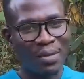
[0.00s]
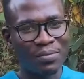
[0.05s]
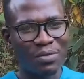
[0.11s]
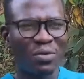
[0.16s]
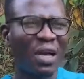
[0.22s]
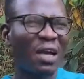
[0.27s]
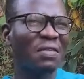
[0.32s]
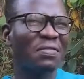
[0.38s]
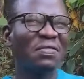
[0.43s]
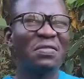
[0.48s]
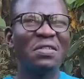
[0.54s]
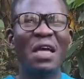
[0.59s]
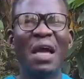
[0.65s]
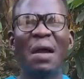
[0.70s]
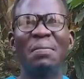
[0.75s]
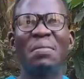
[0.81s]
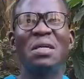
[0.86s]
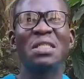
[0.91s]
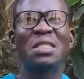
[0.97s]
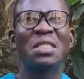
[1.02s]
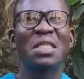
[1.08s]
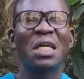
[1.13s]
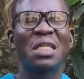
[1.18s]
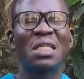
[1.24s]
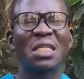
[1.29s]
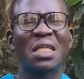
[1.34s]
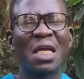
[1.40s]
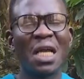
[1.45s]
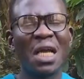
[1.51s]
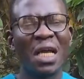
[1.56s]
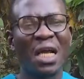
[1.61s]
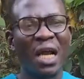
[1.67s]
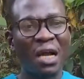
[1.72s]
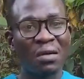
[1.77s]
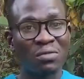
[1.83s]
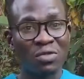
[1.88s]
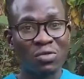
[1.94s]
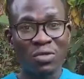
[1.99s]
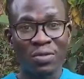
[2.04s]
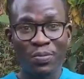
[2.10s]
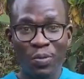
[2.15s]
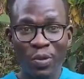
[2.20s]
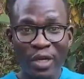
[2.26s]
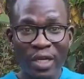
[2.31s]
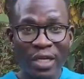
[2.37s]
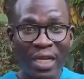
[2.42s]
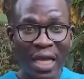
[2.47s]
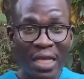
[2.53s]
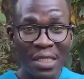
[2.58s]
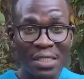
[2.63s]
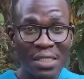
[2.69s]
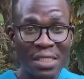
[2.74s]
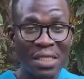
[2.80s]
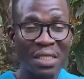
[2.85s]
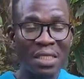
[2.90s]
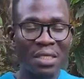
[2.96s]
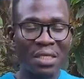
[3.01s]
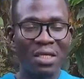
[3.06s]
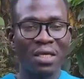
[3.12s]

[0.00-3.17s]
We have diabetes that comes with pregnancy,